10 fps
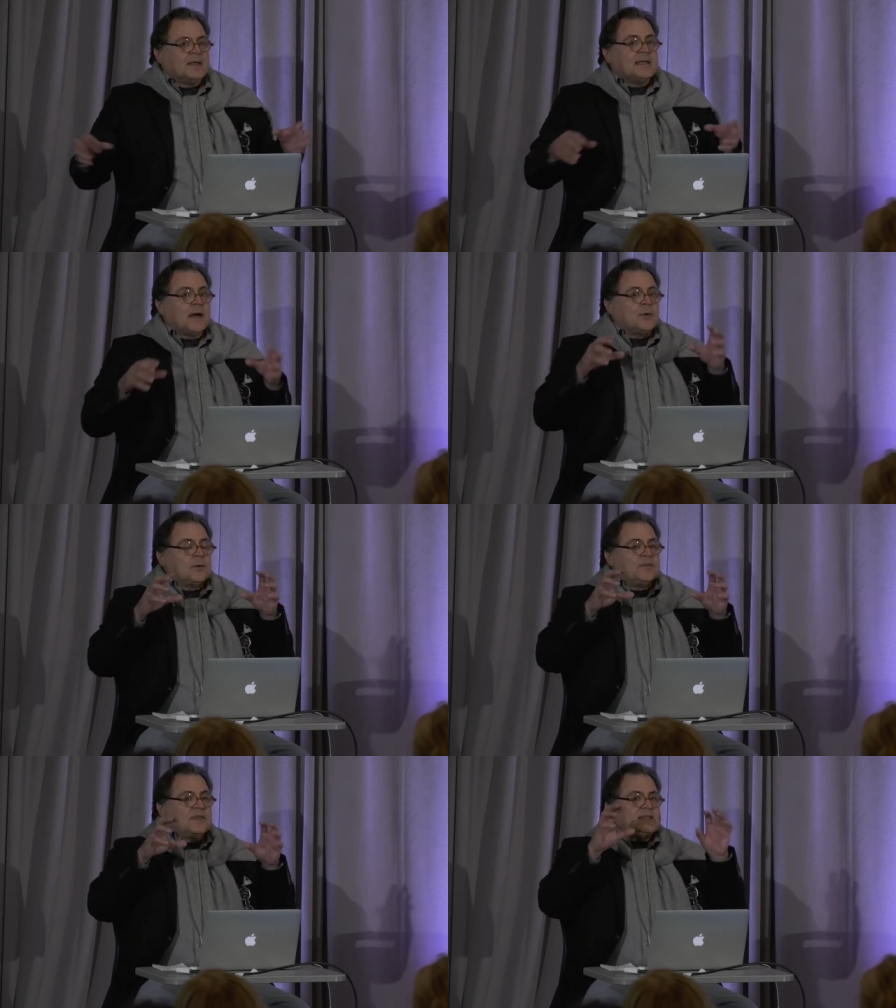Now,
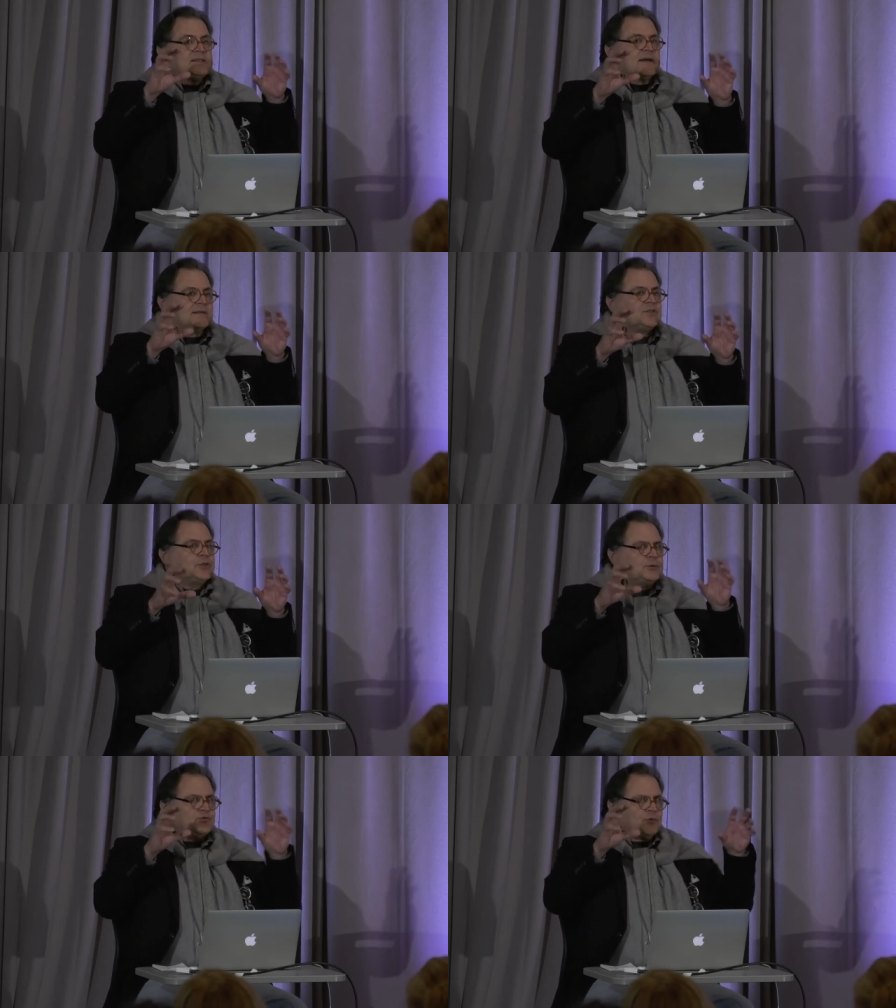these are
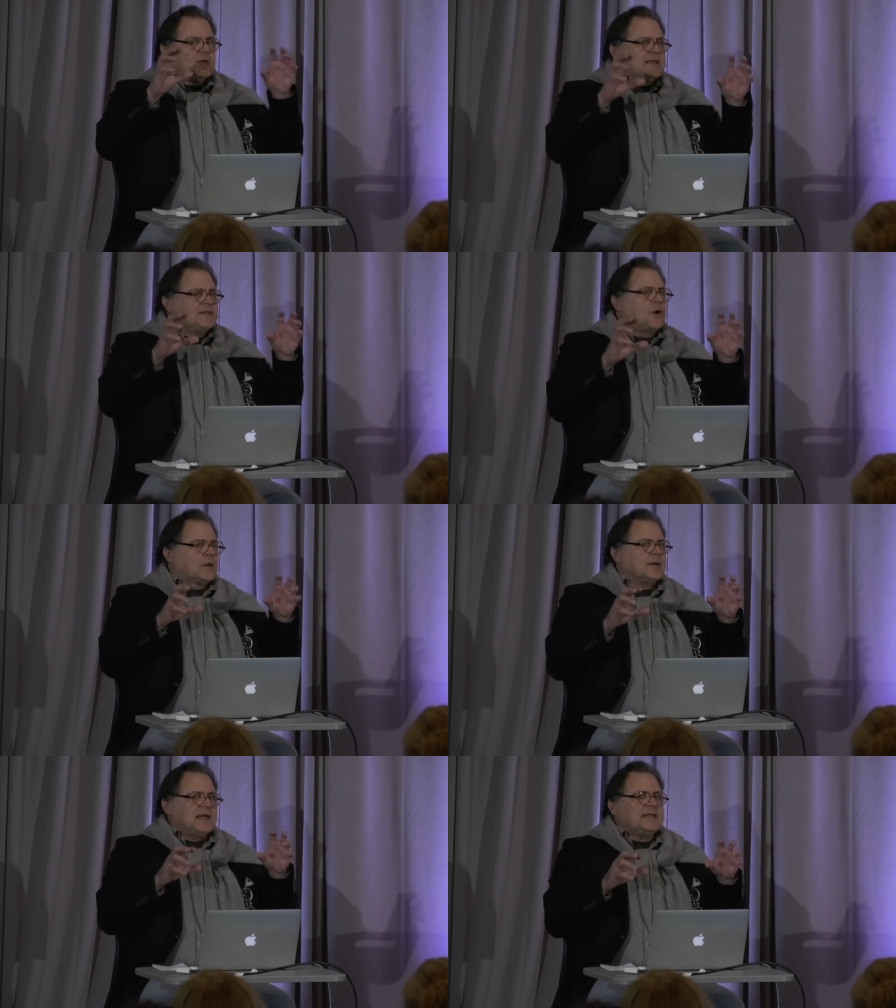$2 trillion
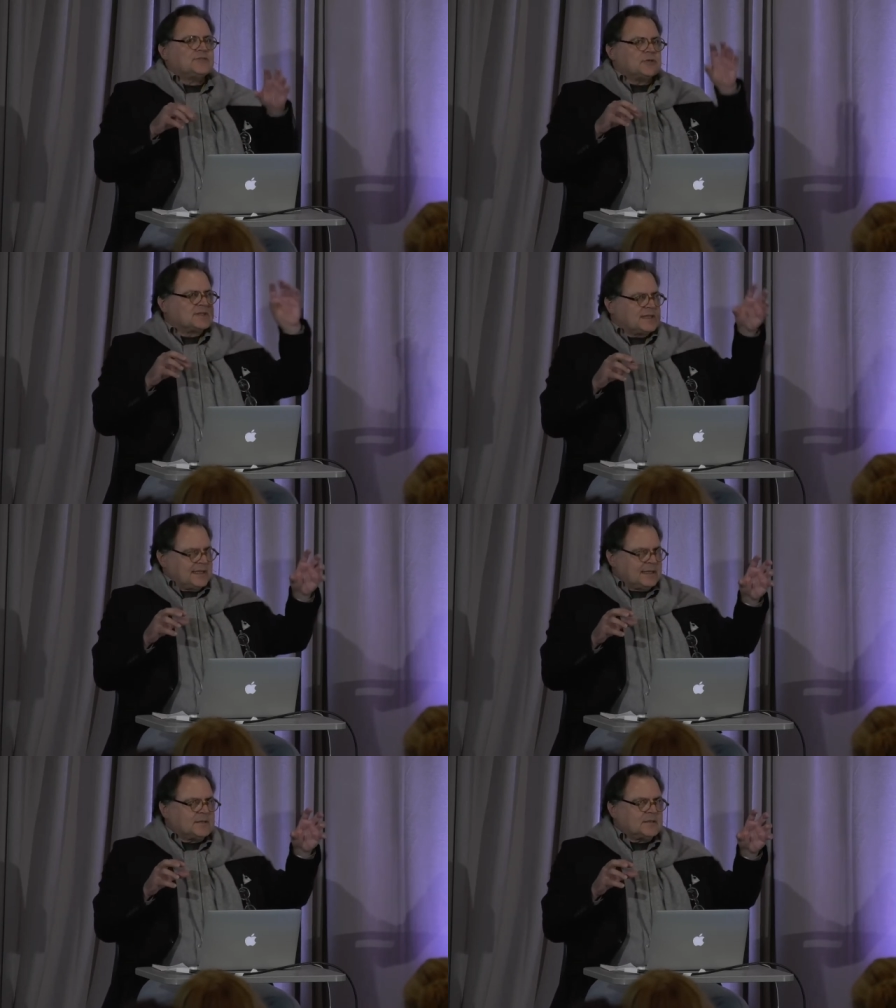industries.
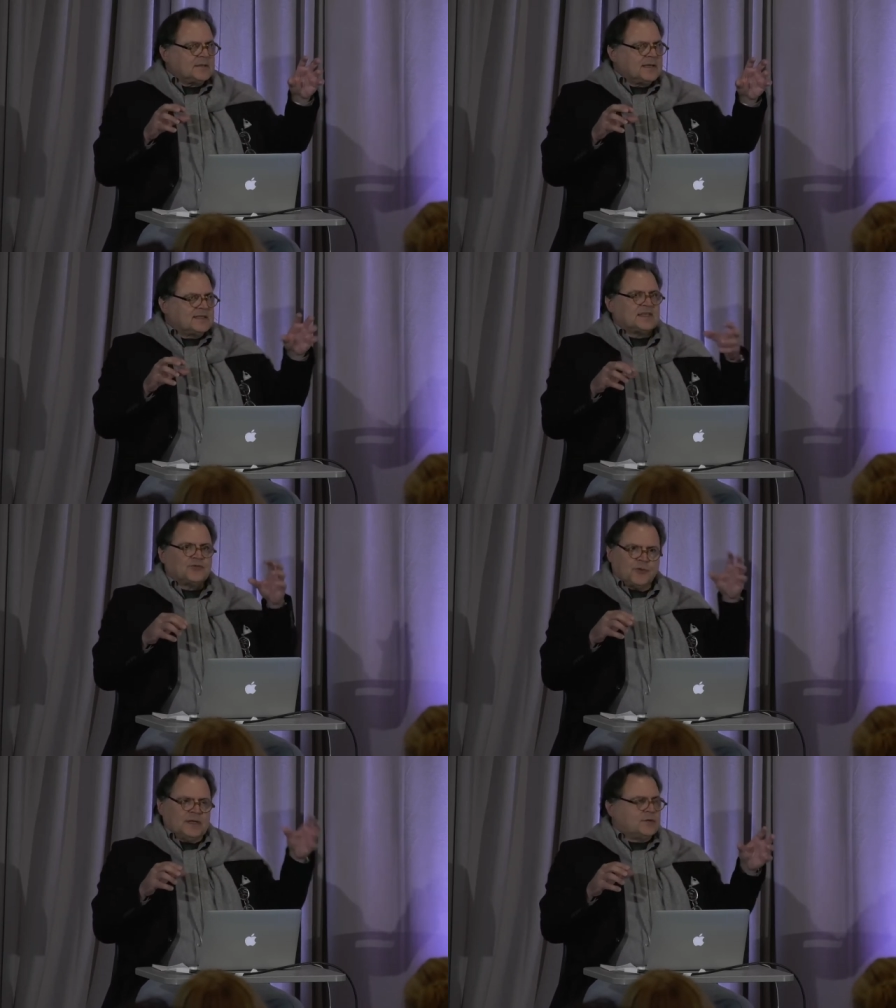Clinical is a
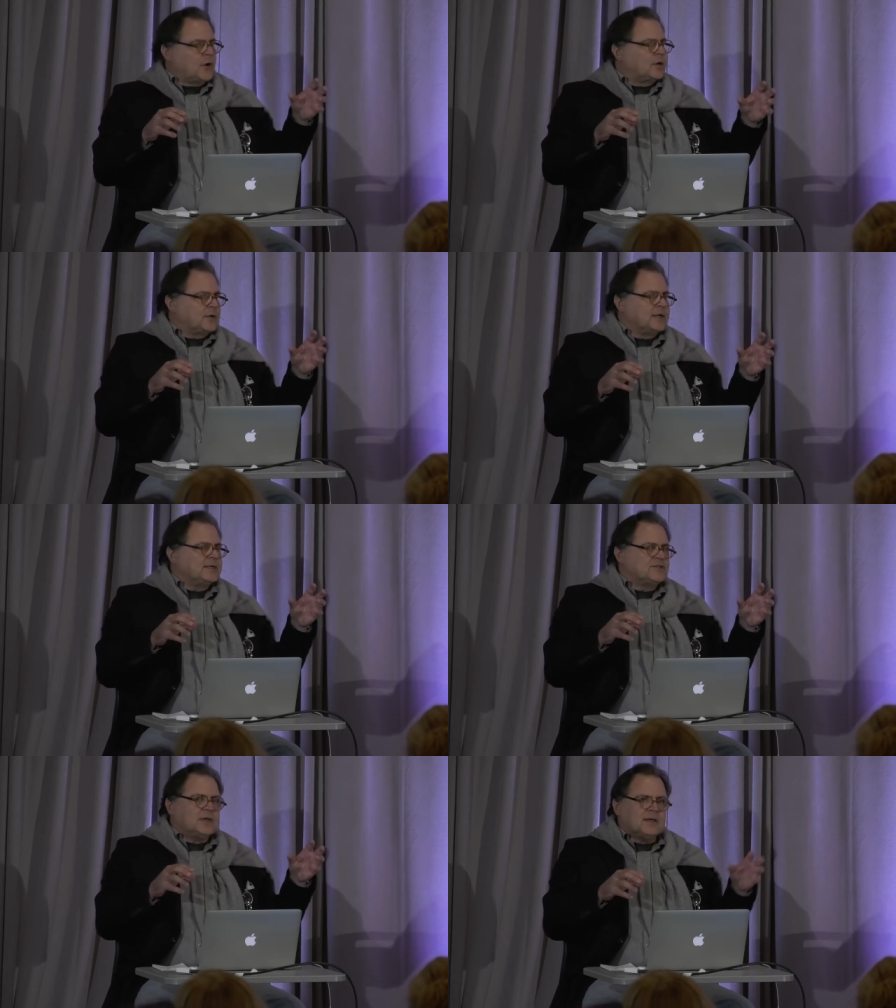trillion dollar
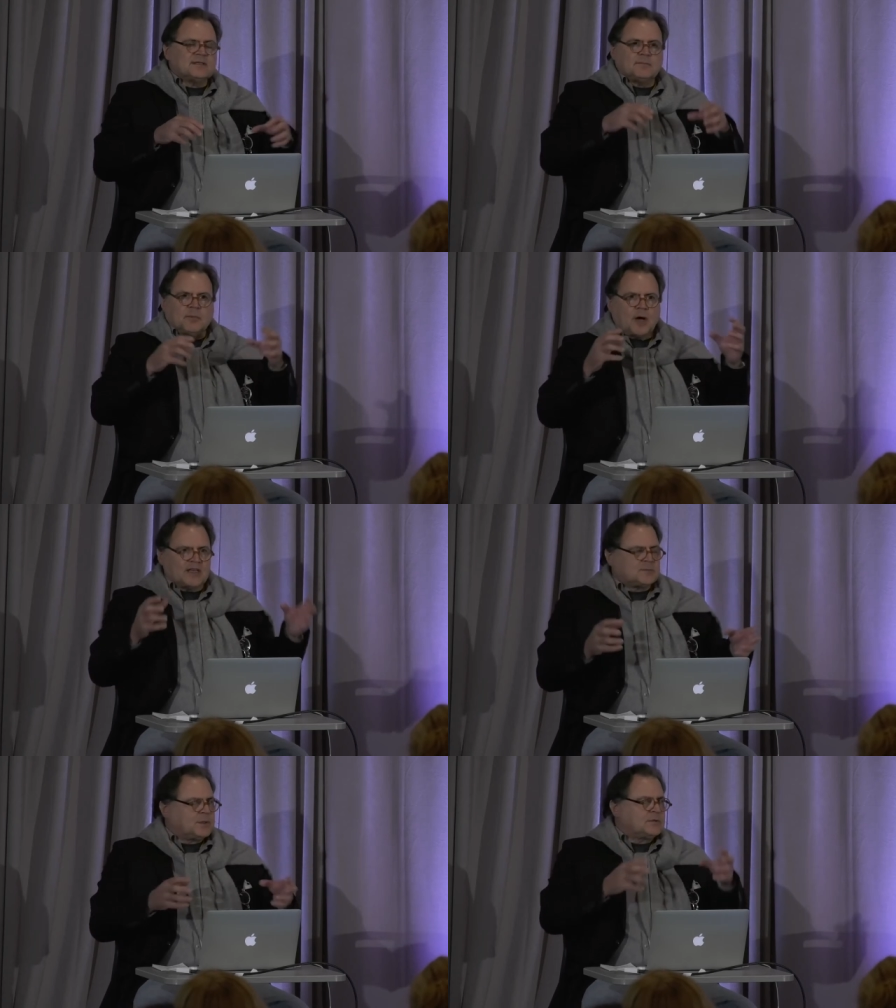industry. It's
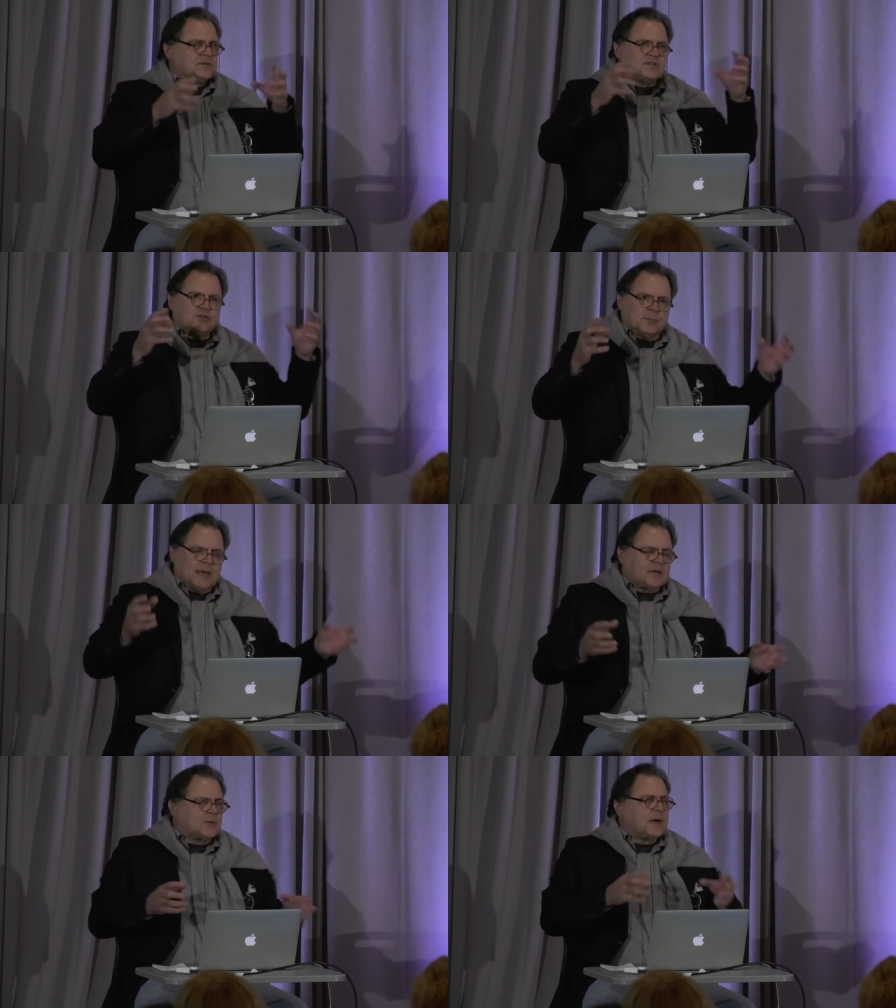hospitals, it's your
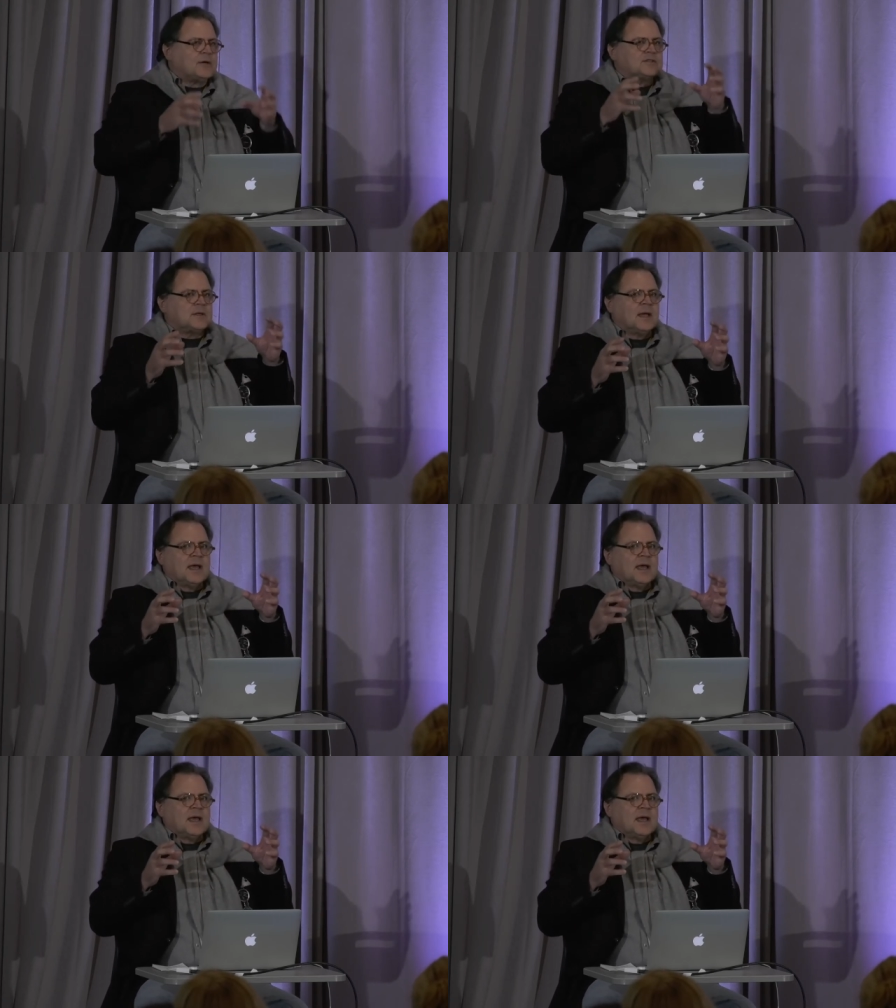medical records.